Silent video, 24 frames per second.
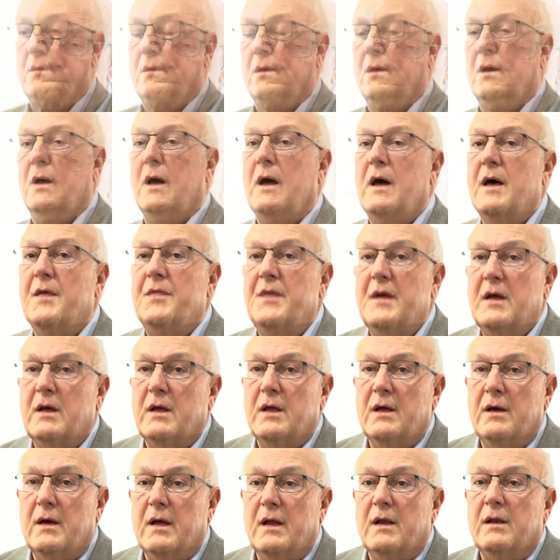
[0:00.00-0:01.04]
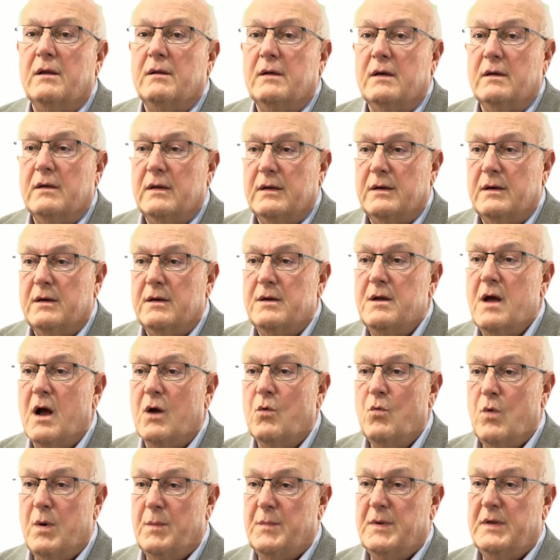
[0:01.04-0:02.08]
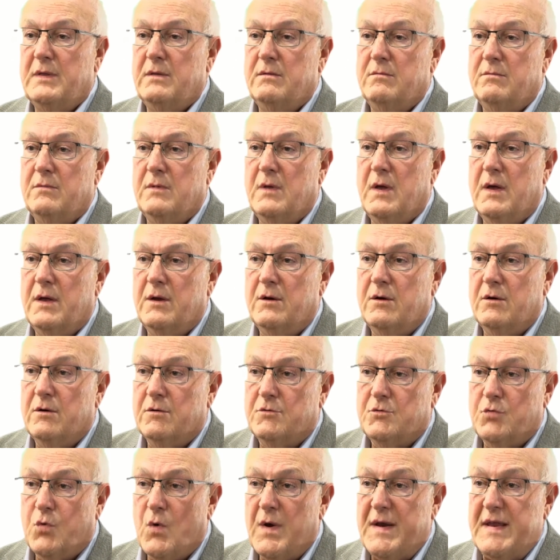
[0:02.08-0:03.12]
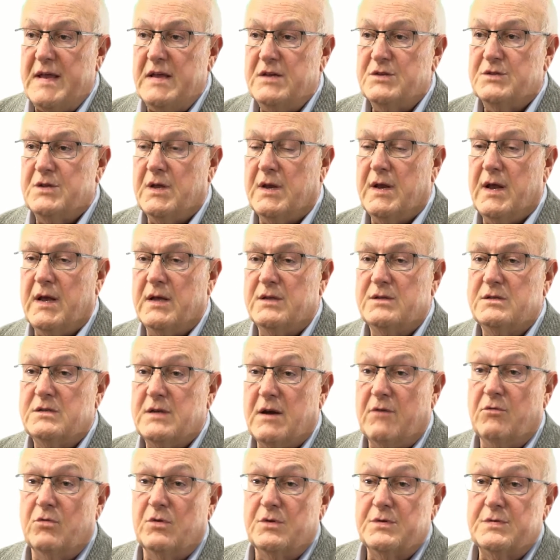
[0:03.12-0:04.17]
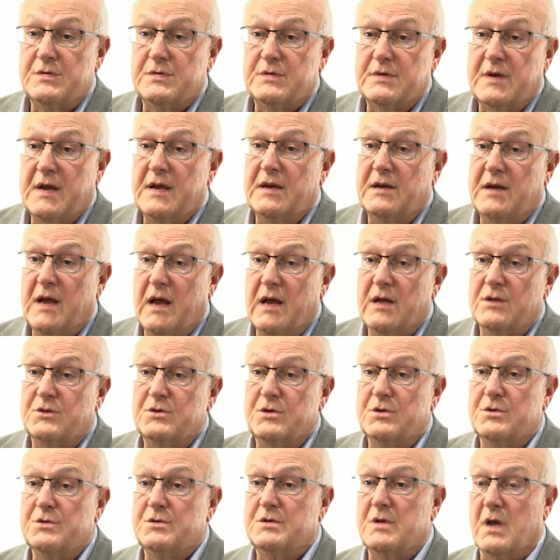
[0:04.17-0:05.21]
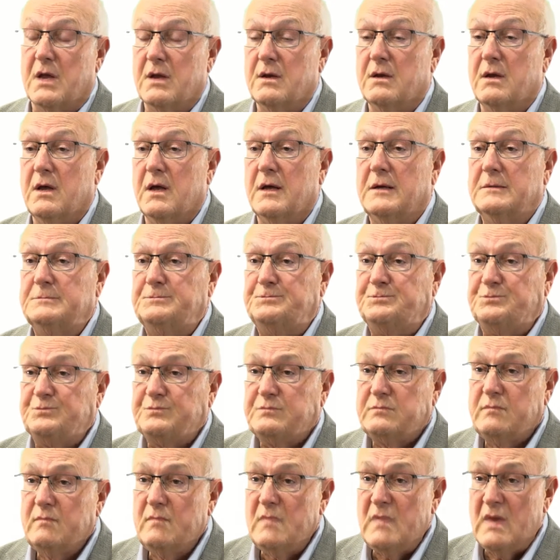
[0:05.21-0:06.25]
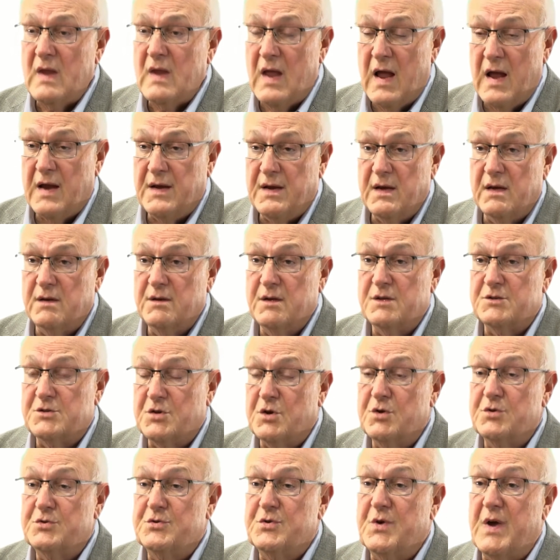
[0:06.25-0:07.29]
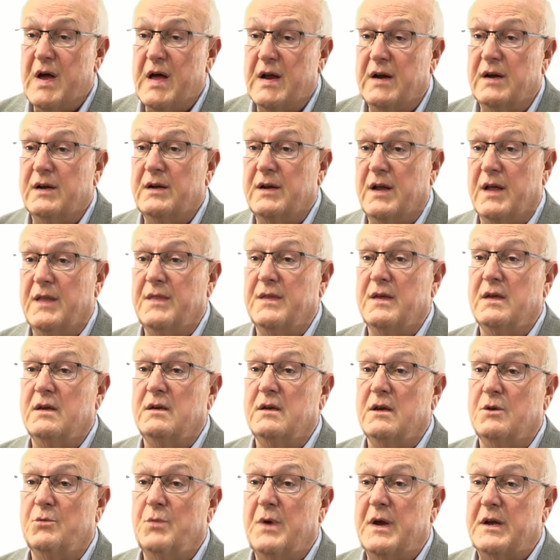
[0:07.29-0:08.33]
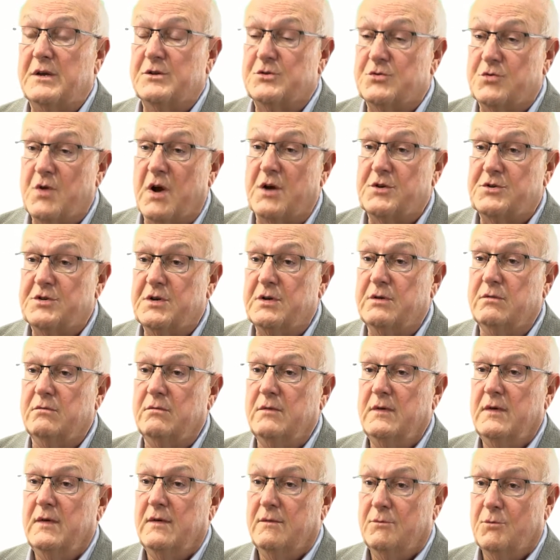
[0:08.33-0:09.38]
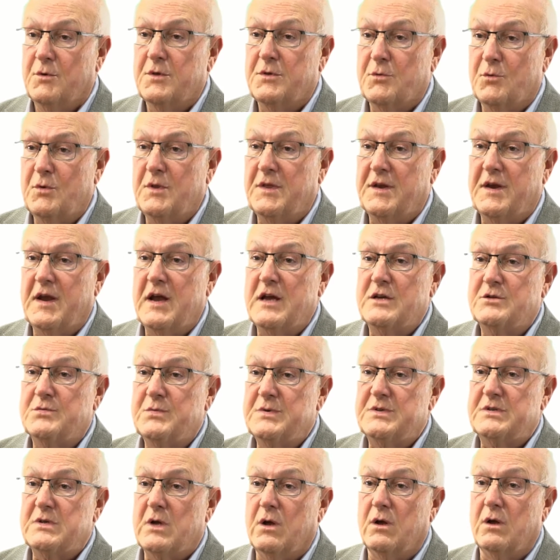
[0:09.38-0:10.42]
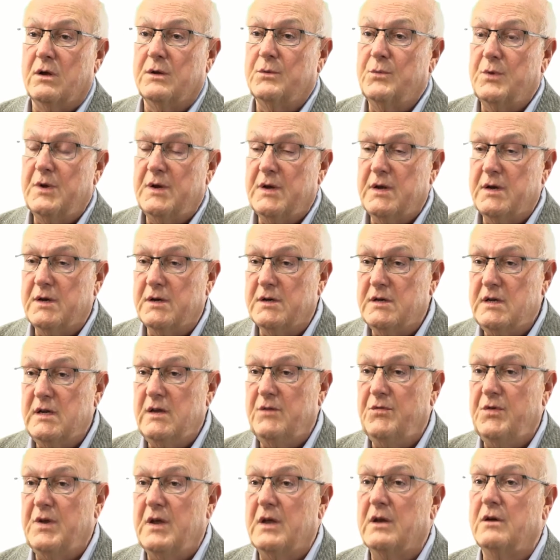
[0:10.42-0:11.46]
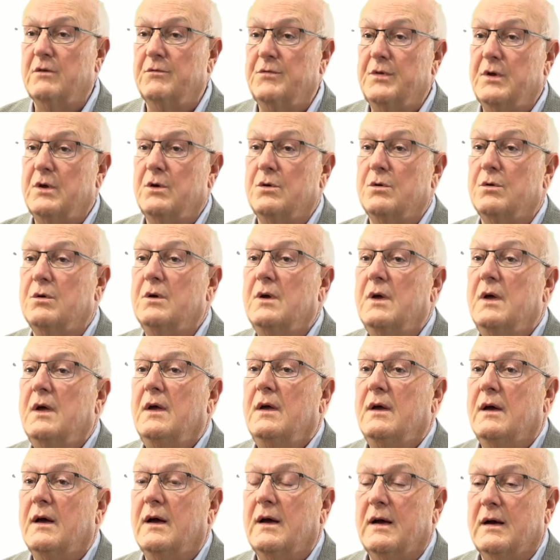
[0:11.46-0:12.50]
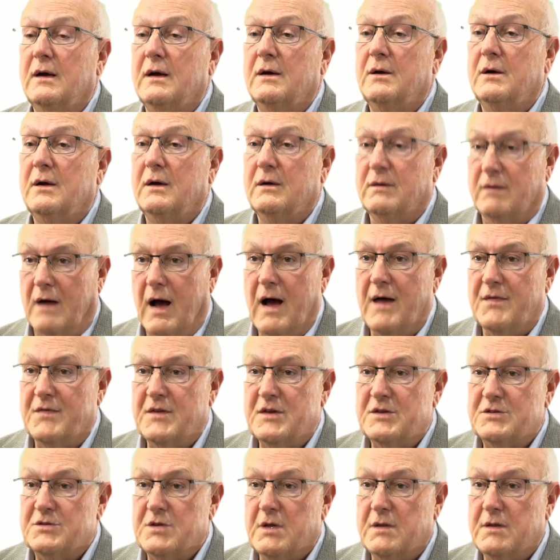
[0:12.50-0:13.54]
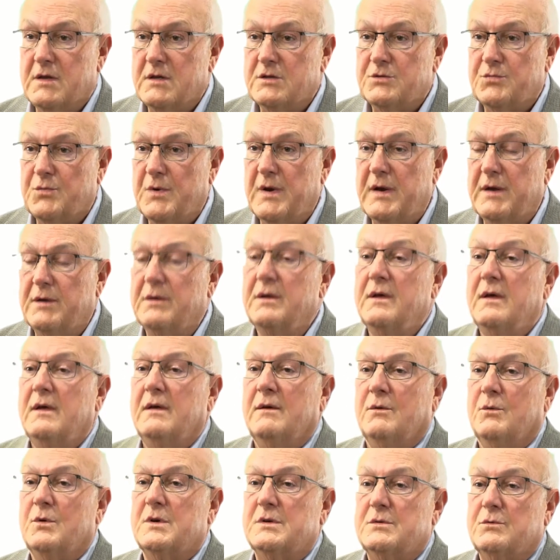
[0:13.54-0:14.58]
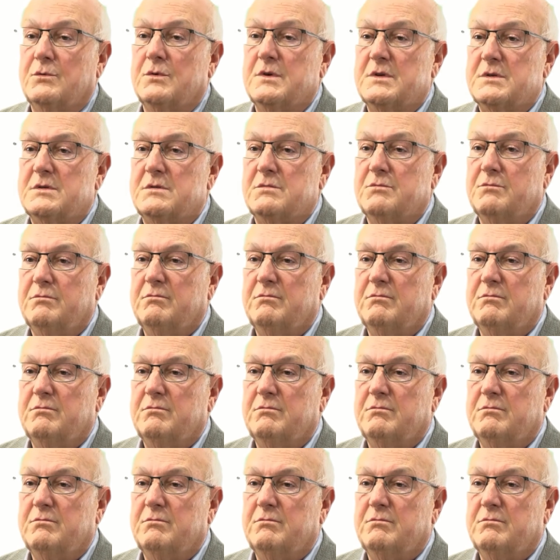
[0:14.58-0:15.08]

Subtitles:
I think a young woman in her 20s that had several skin cancers, and I did a surgery on it and then did reconstruction with a really nice result, and we did a TV interview on this, and this really was